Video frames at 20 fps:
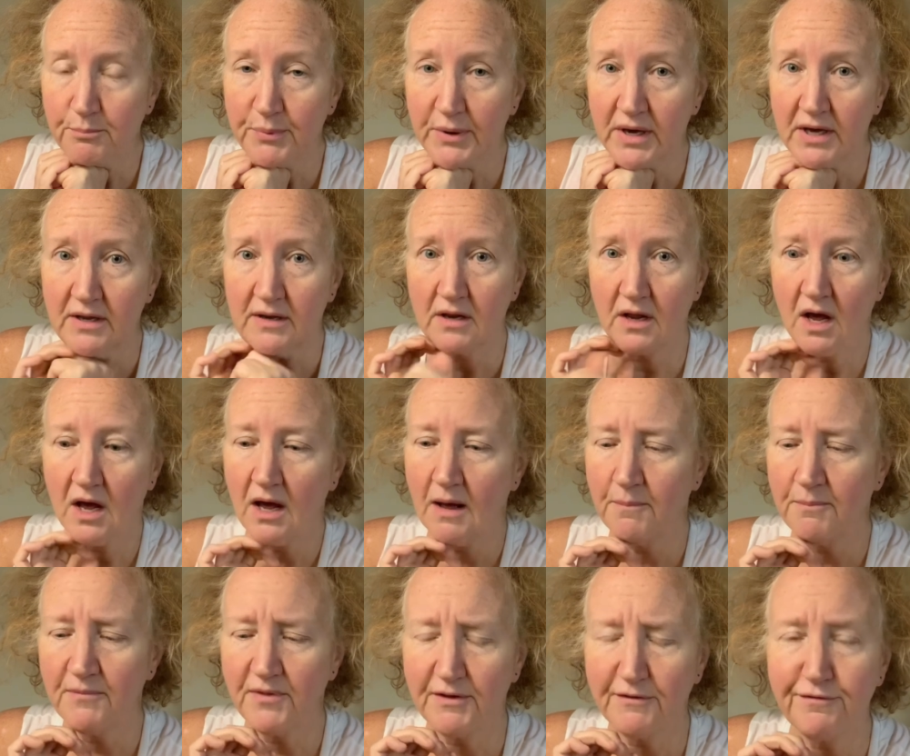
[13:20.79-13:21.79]
But
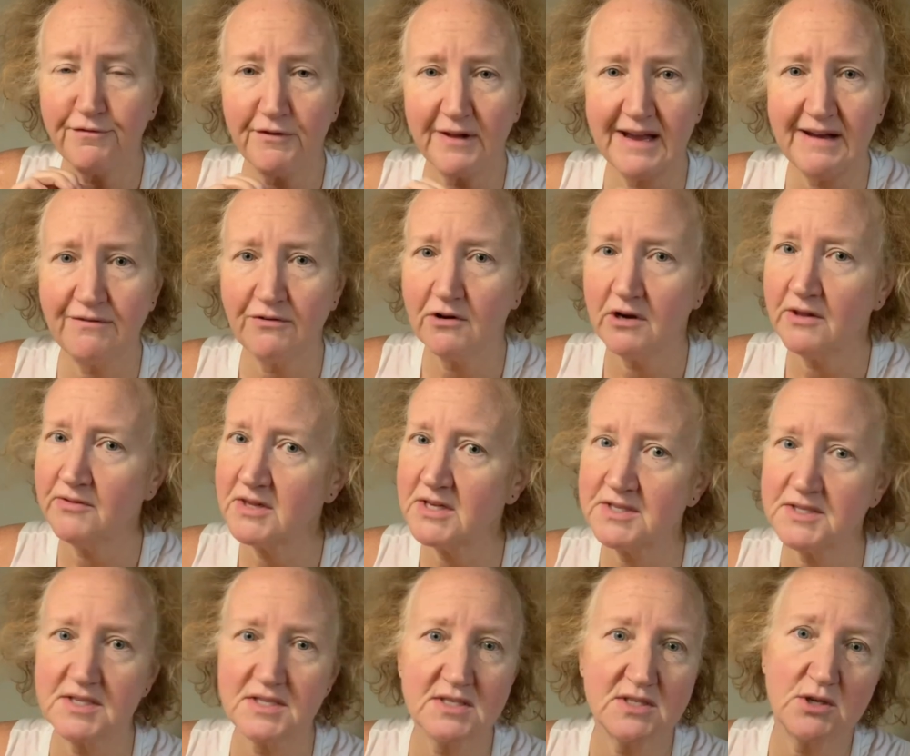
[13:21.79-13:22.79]
the flavor on
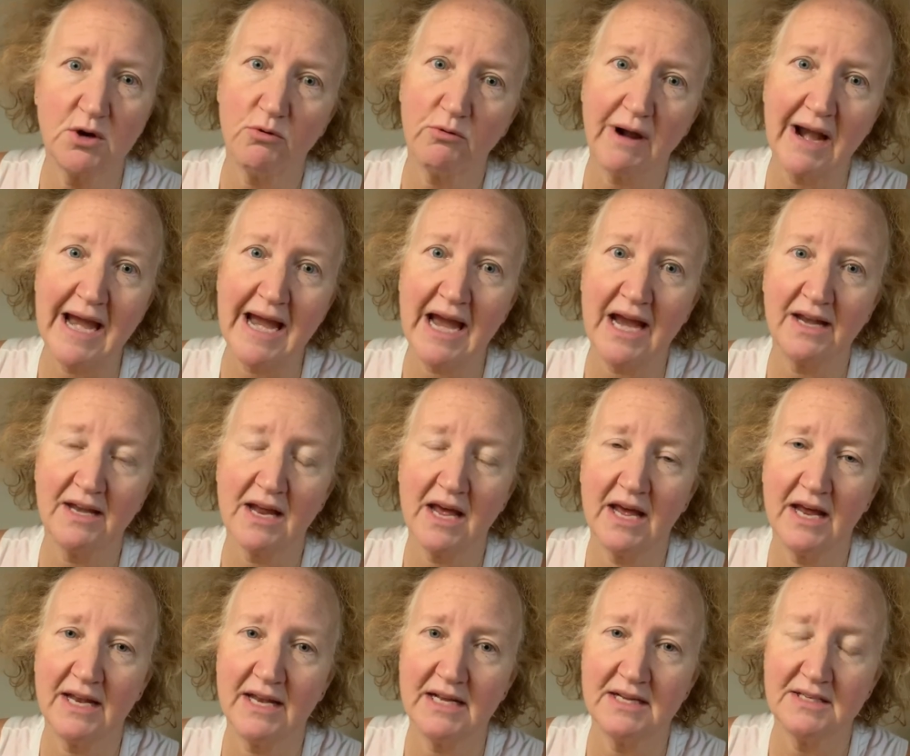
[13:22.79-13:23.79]
this is great,
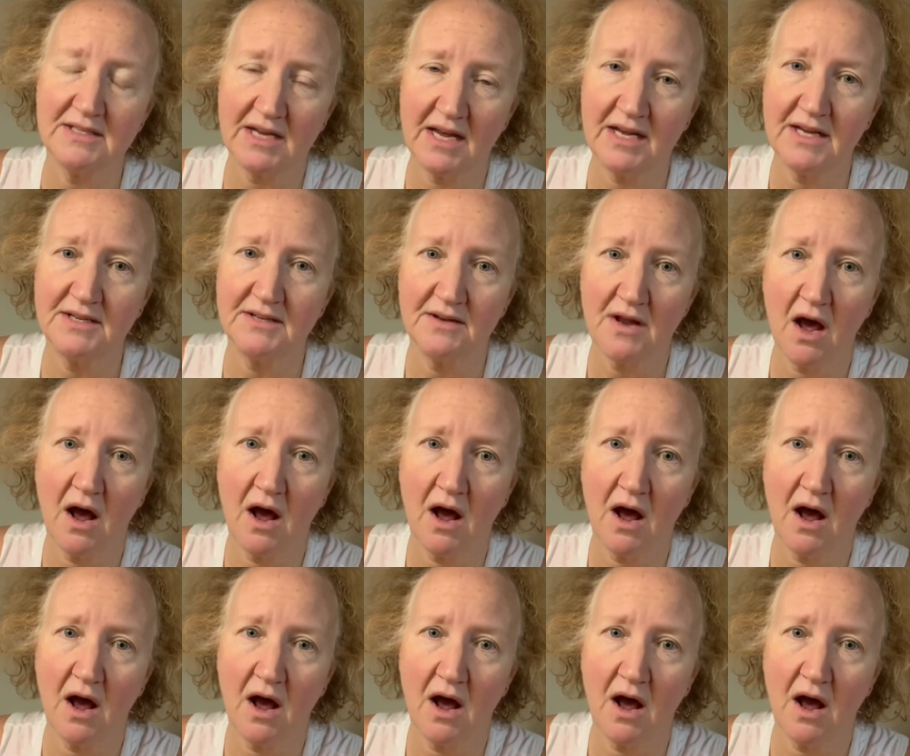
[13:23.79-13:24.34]
and it